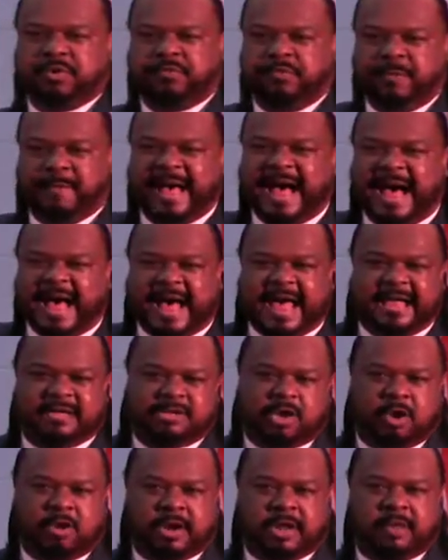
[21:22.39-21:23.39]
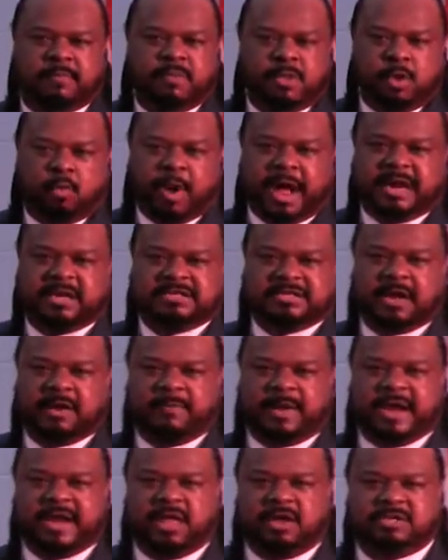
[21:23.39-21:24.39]
are from my eyes only, why does
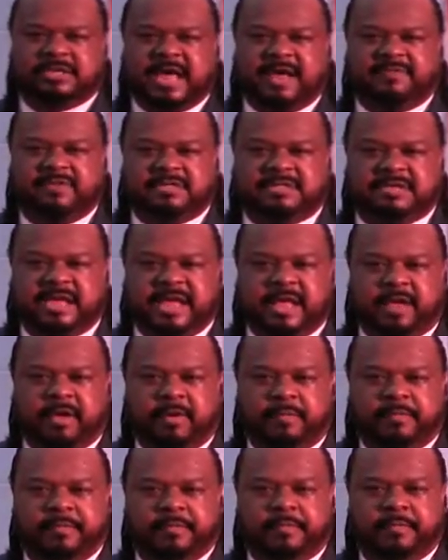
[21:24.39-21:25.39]
everybody else have to see them?